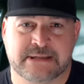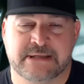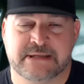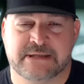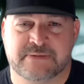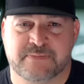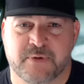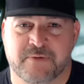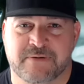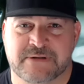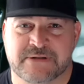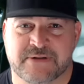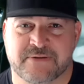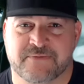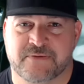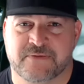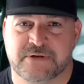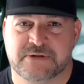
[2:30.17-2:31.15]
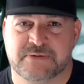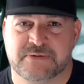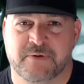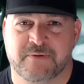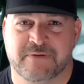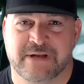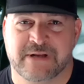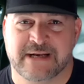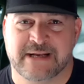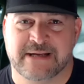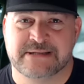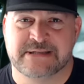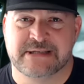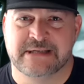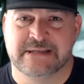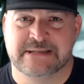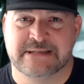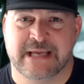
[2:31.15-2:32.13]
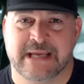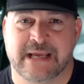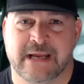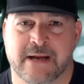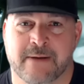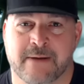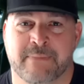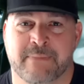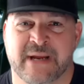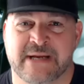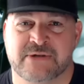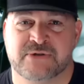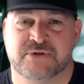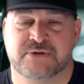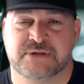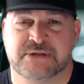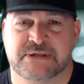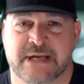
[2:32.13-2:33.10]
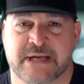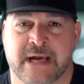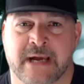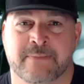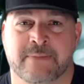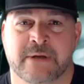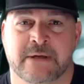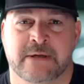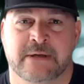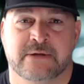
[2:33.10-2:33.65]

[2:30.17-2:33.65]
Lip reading: And this movie is the first movie that I've seen taking a major step